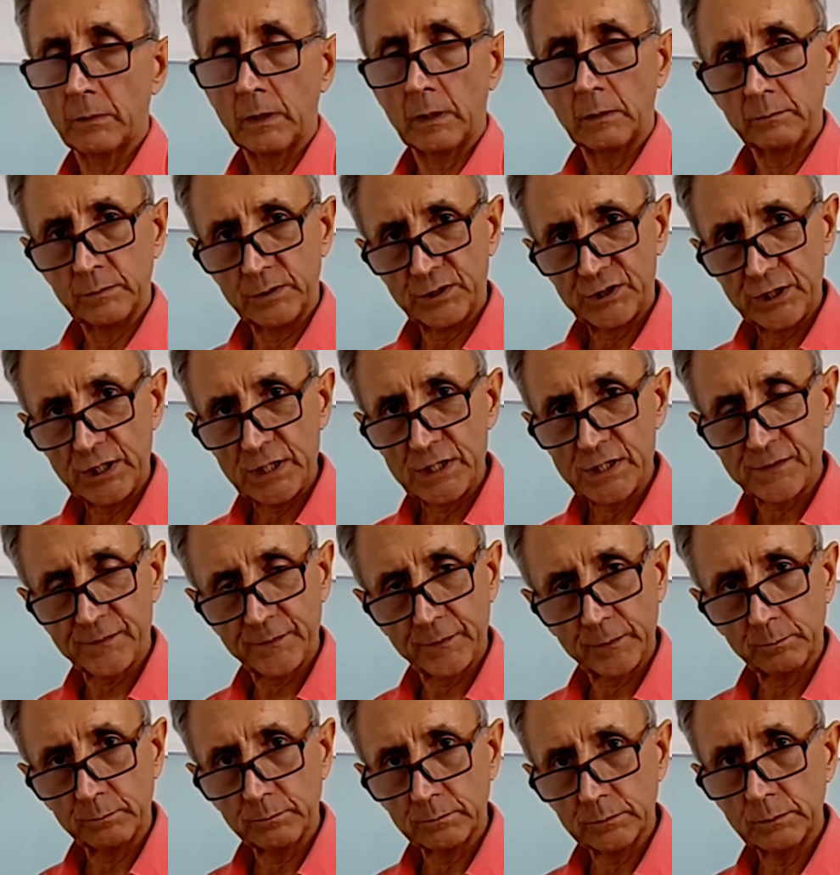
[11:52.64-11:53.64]
machines
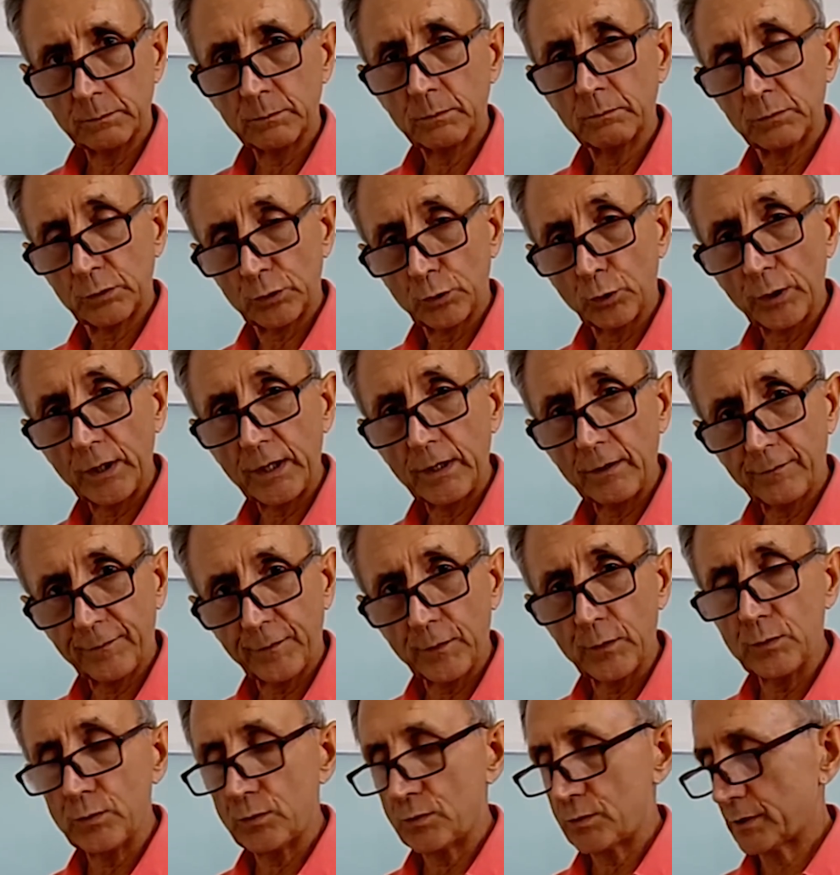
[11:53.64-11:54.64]
for cooking
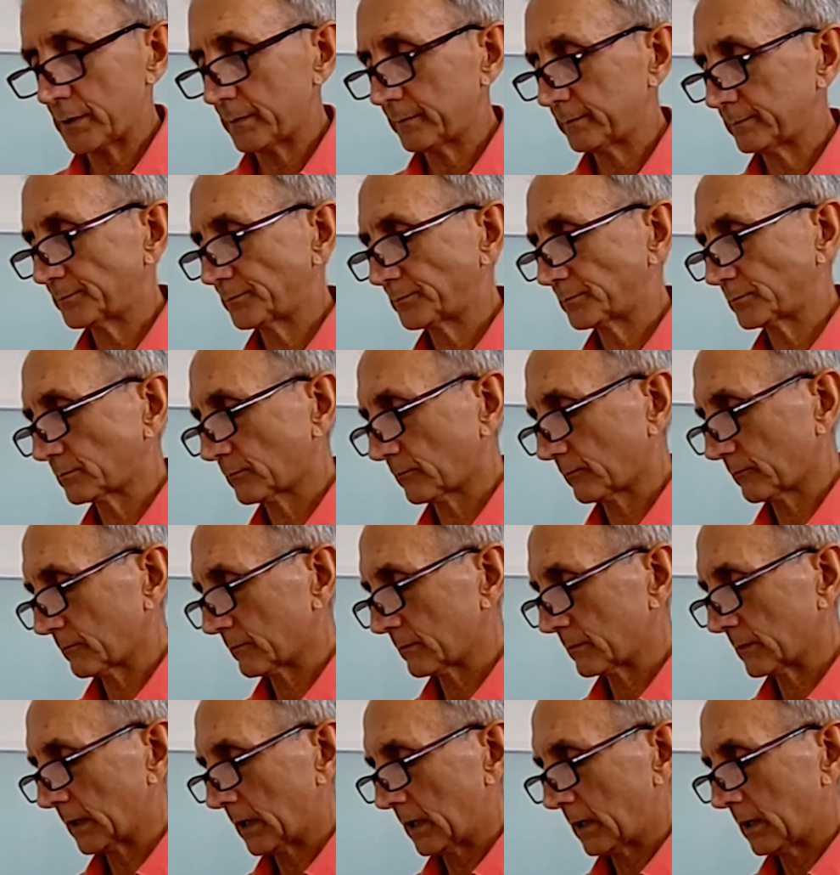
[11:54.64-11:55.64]
food.
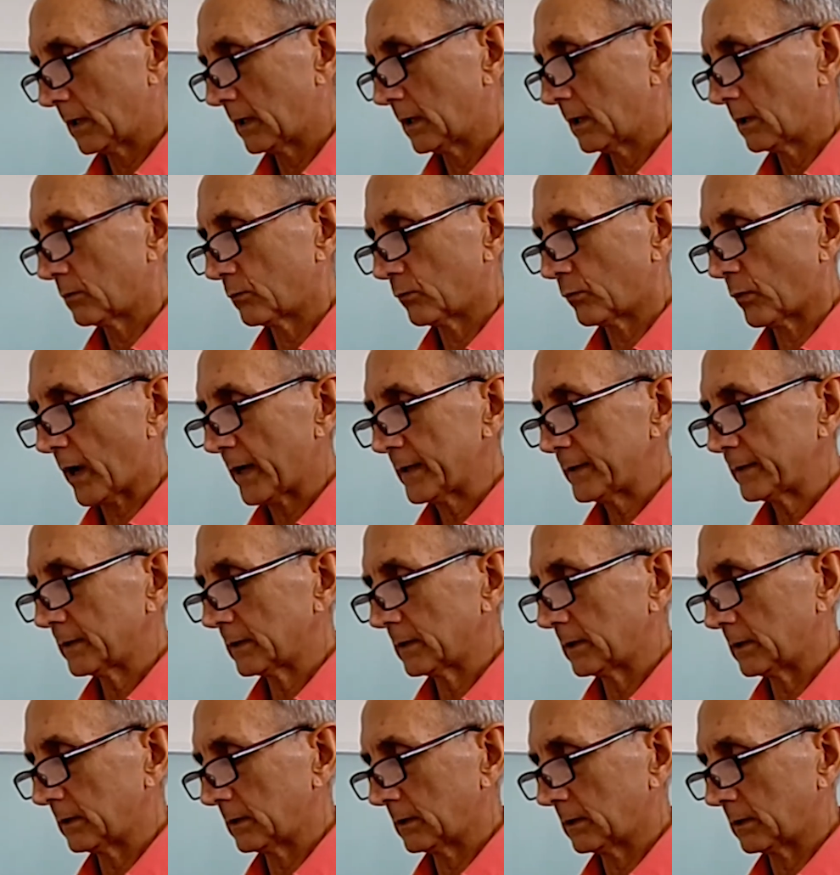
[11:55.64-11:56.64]
Write
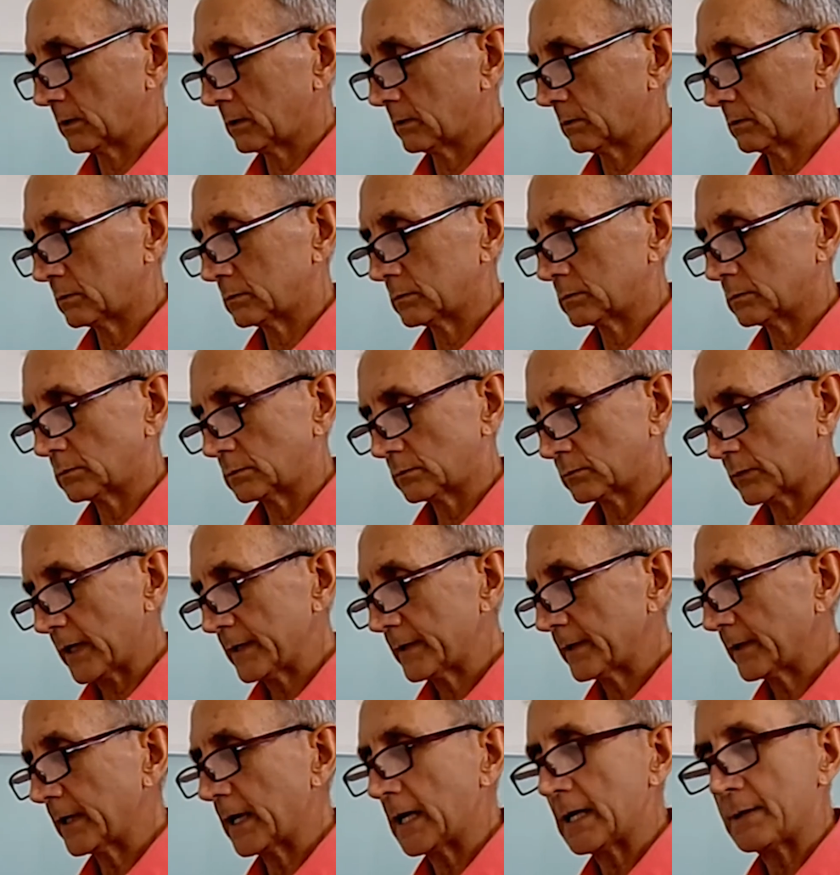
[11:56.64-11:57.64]

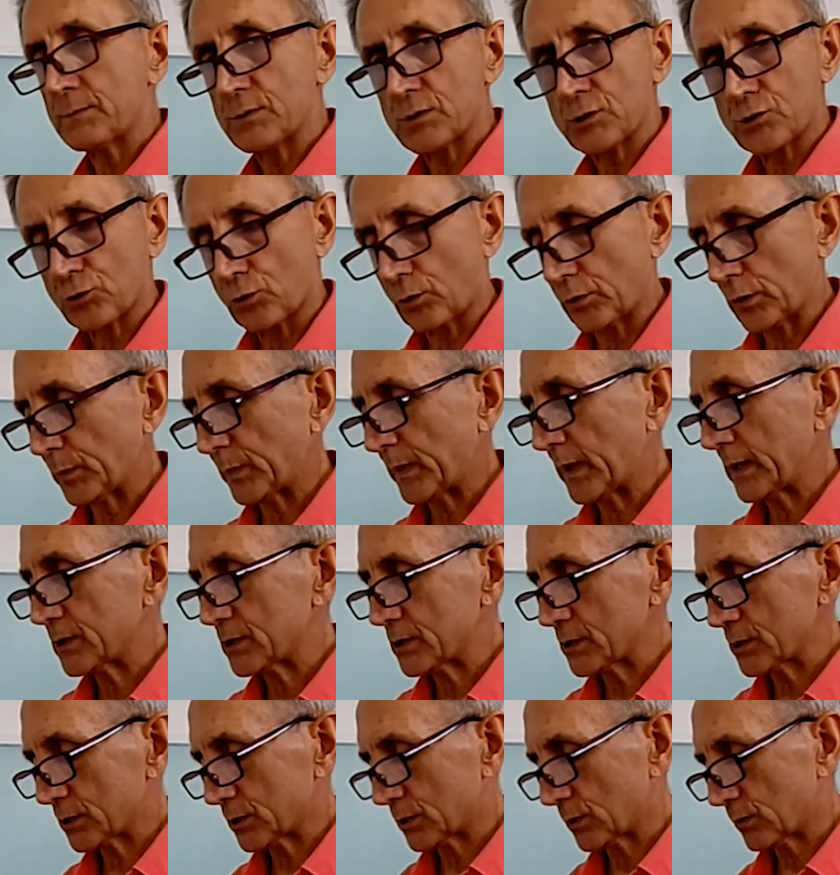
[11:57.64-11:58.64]
the names, draw the
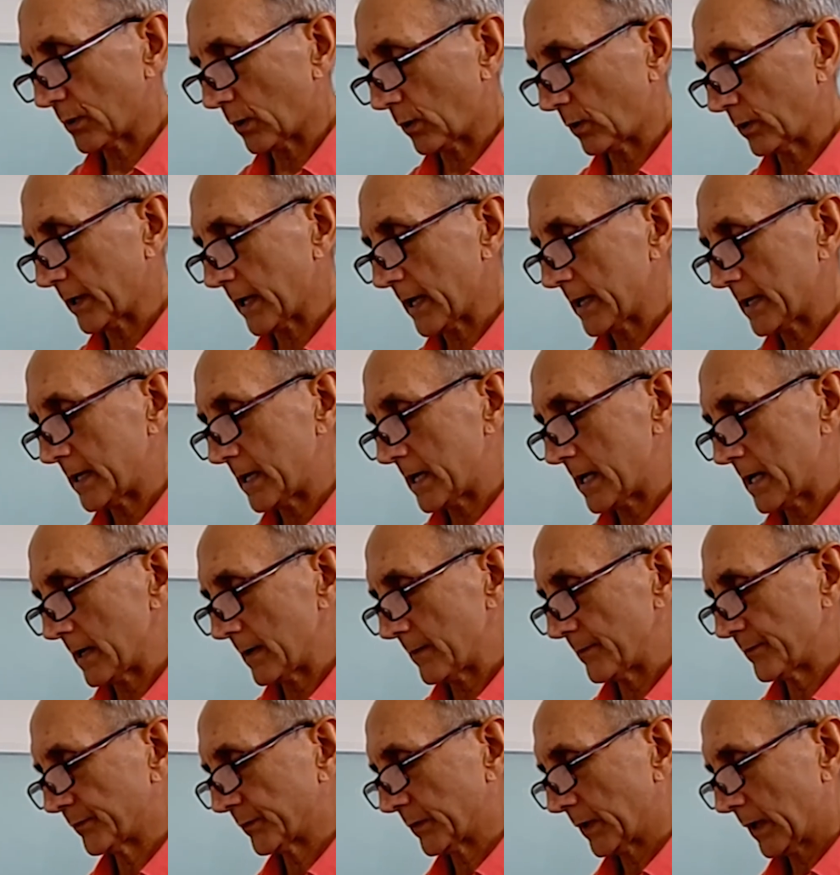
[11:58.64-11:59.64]
pictures, do all that
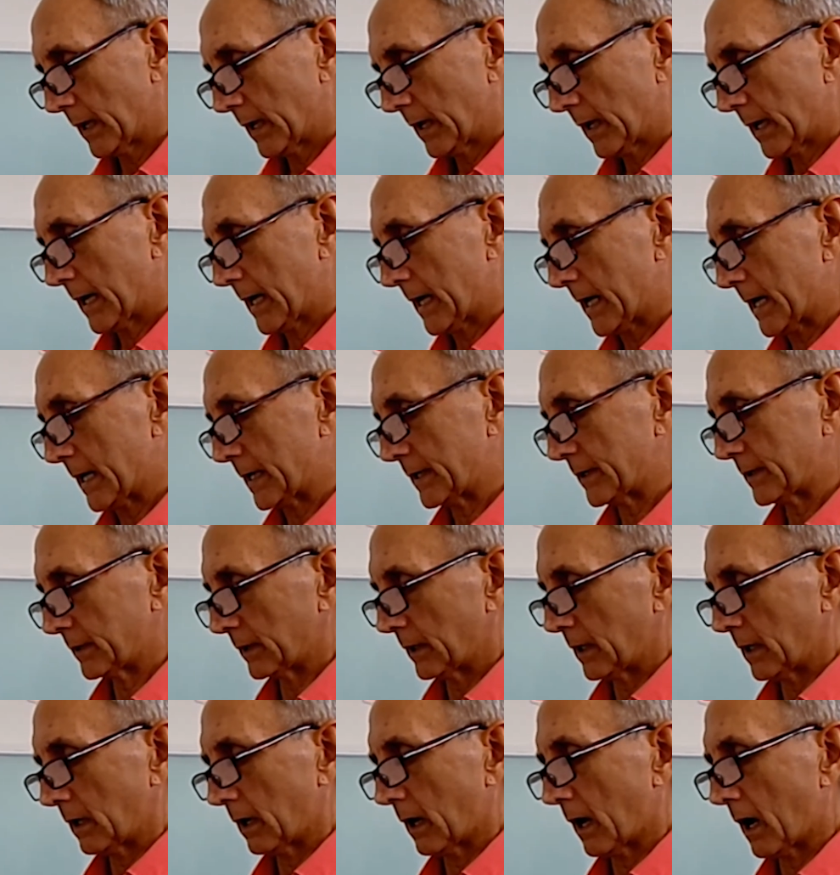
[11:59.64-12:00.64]
here, and
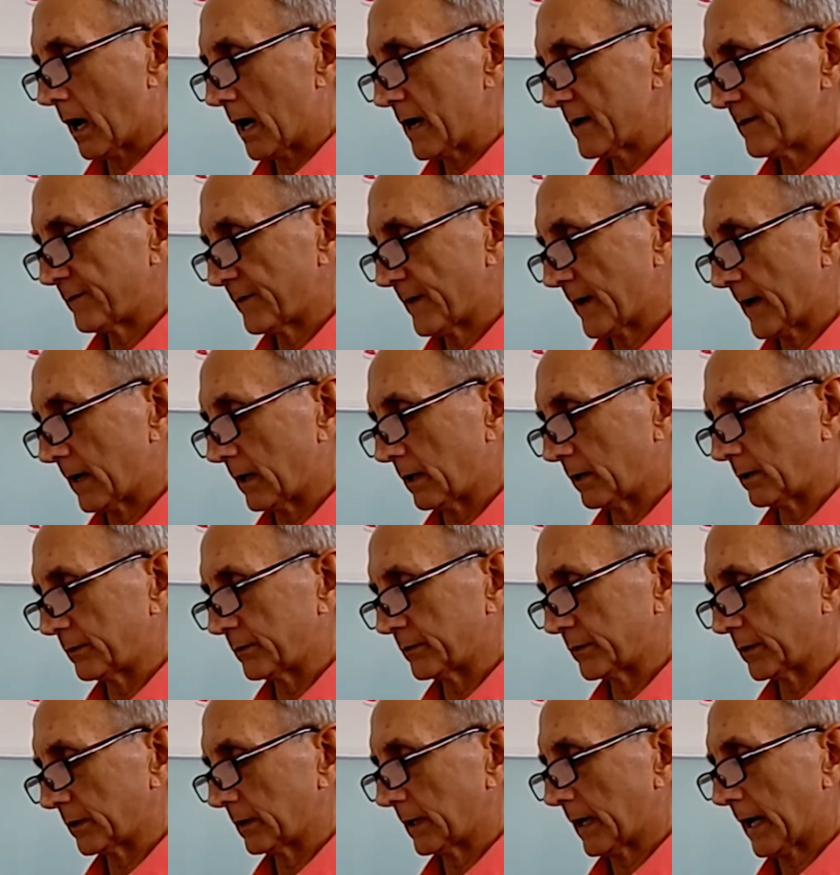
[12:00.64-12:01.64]
I found
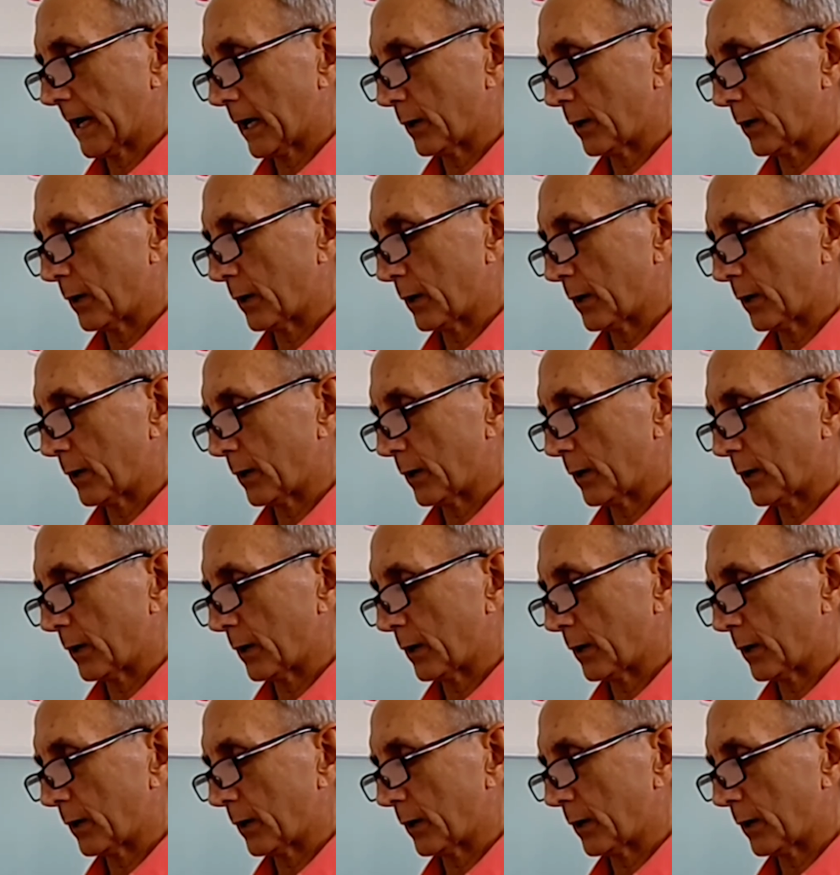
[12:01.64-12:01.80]
how